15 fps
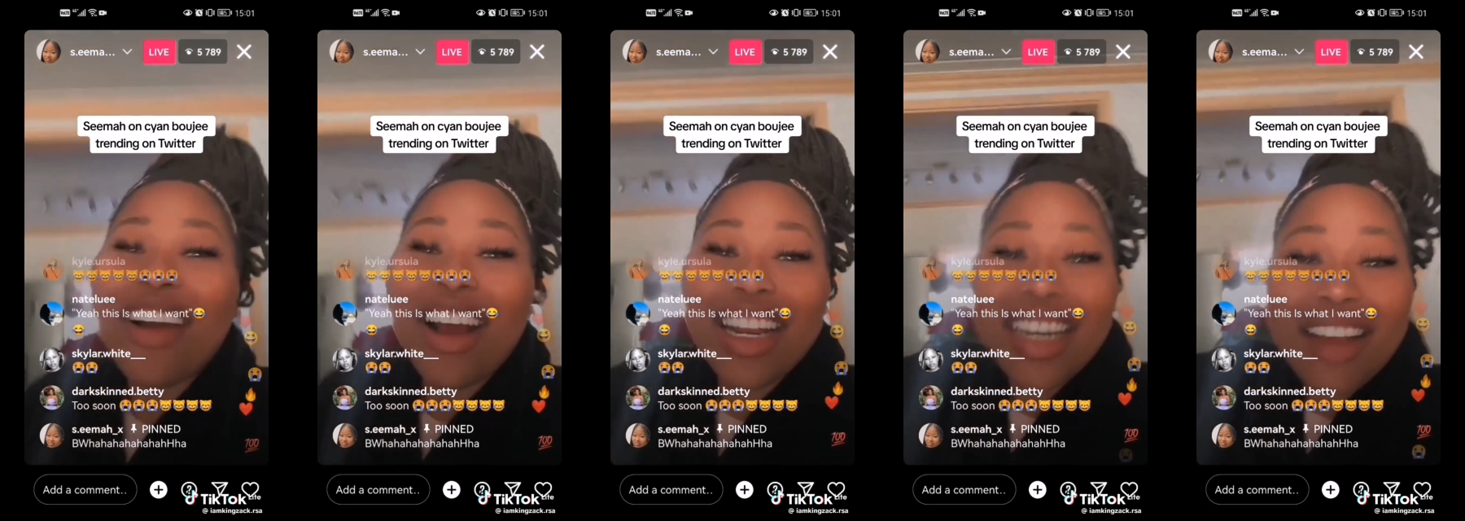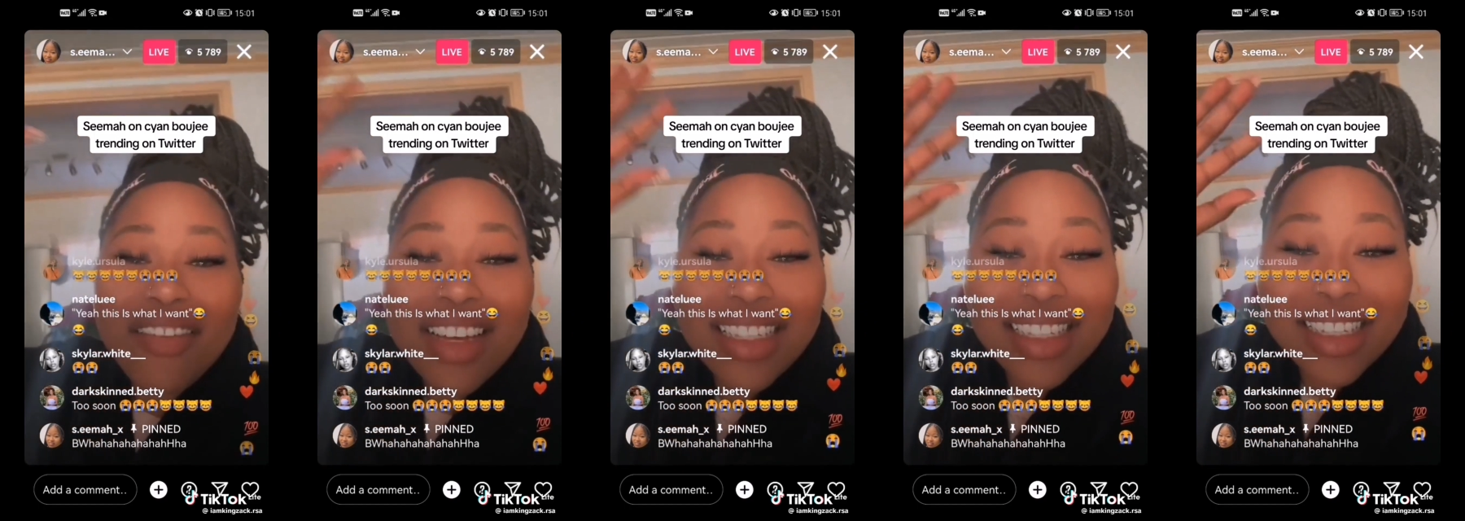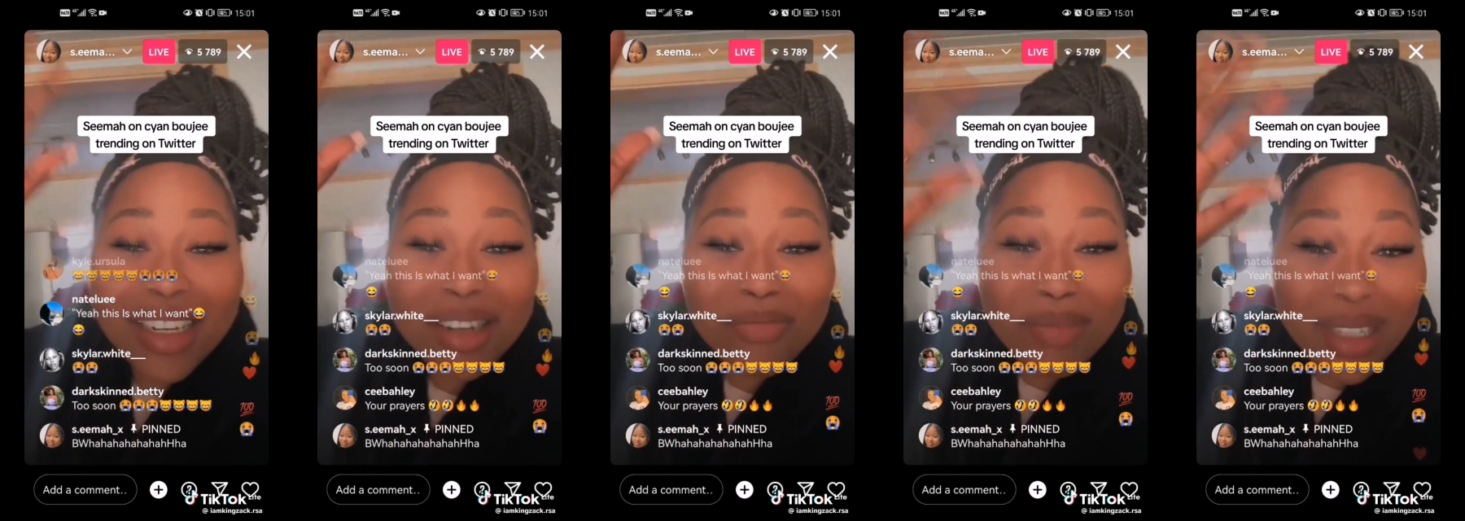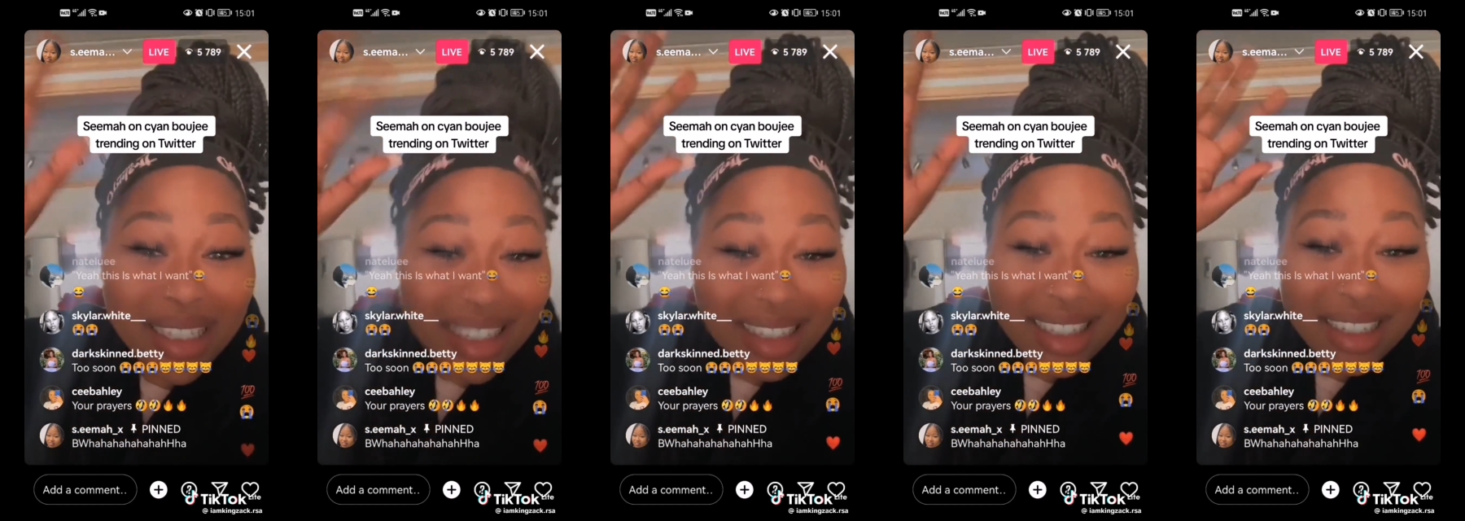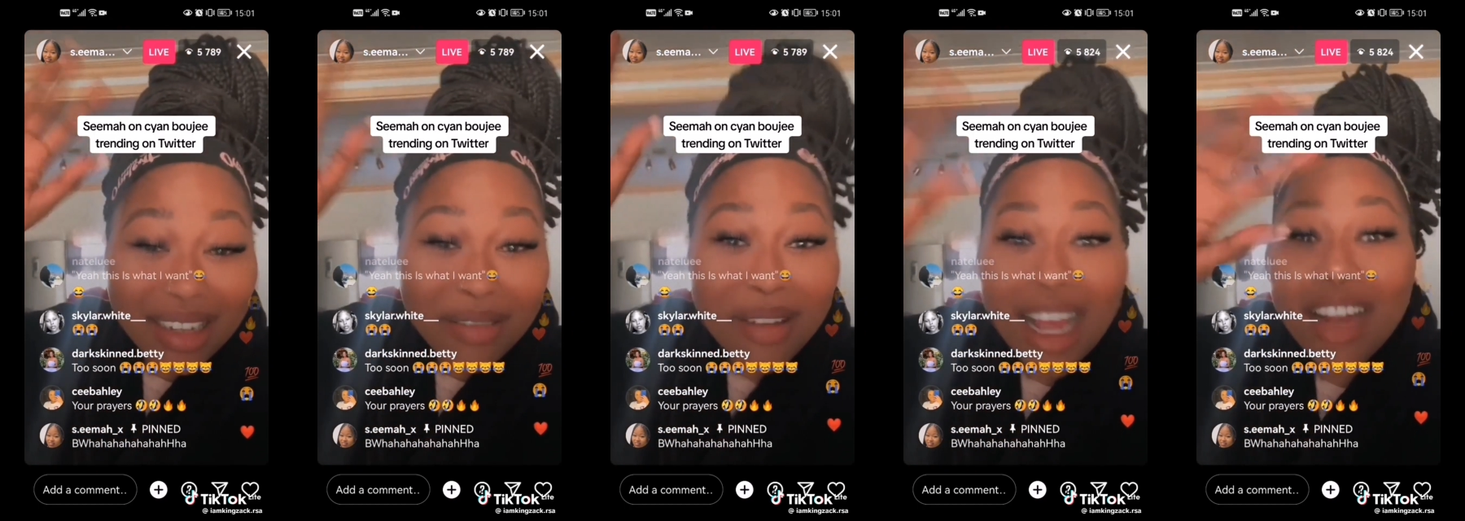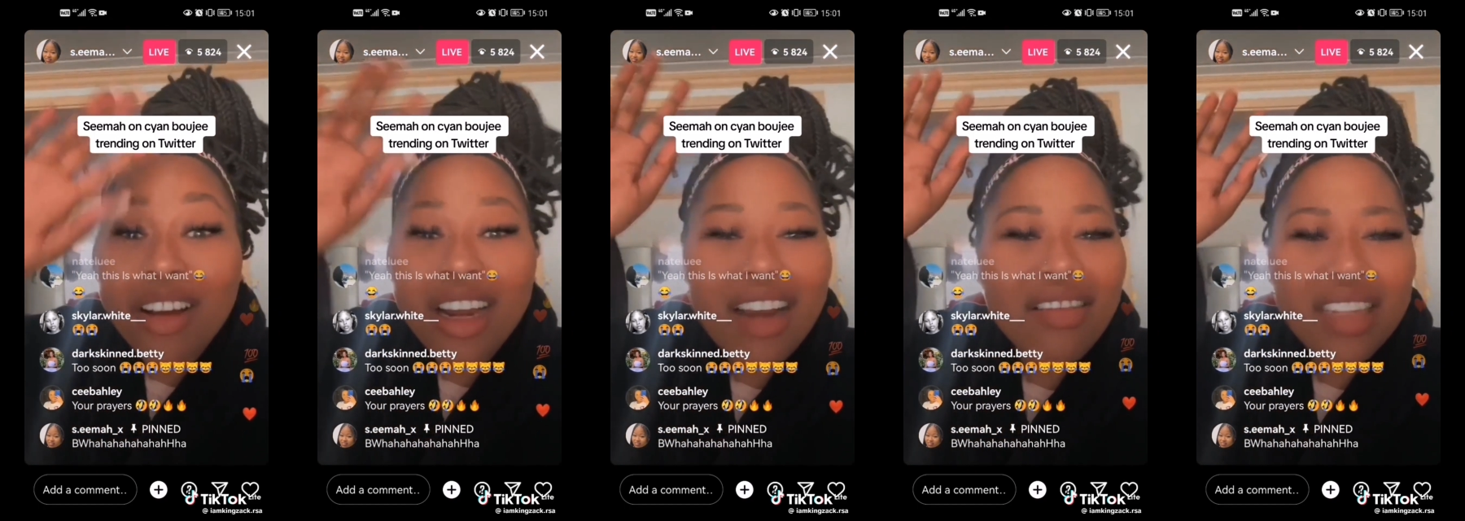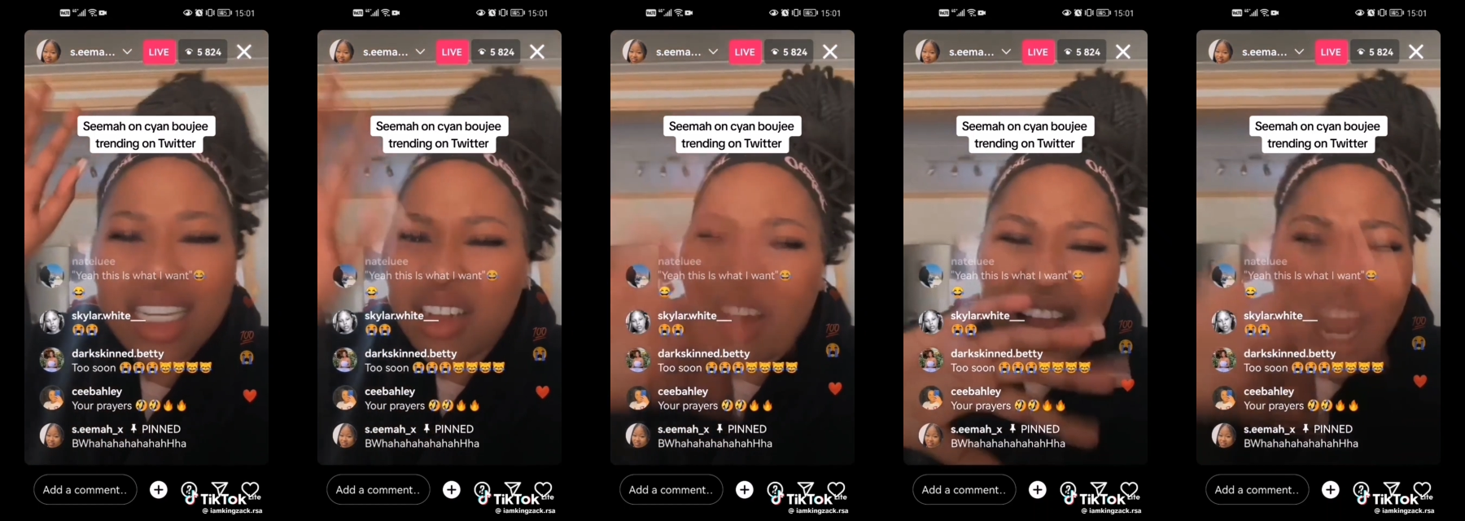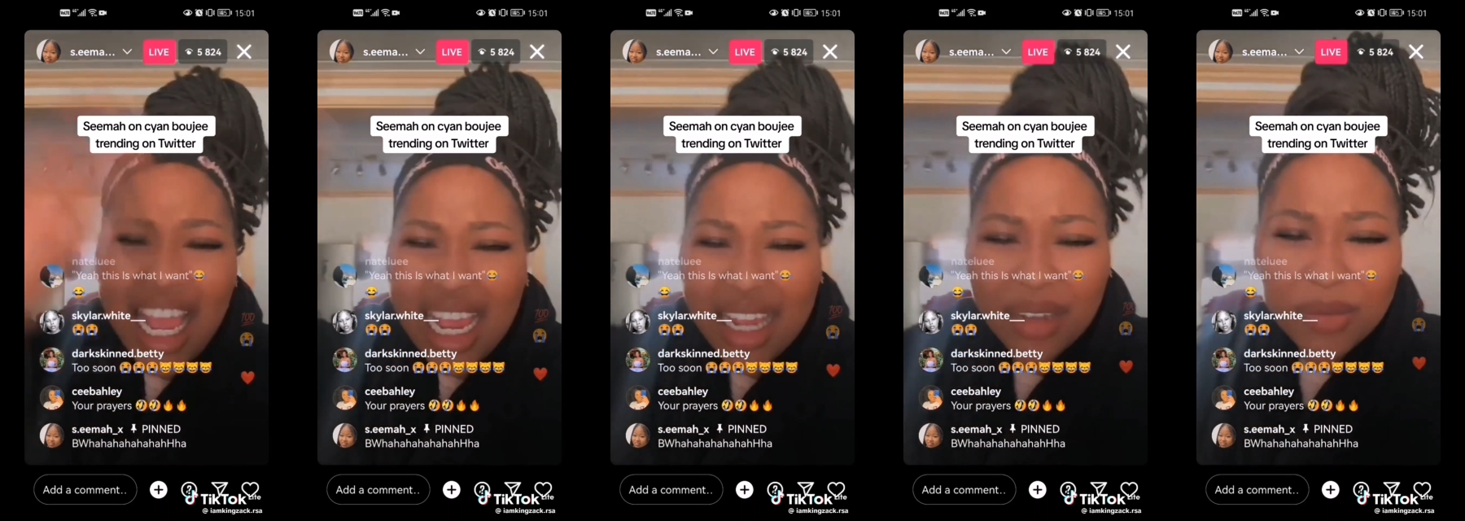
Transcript: My God never sleeps! My God never sleeps!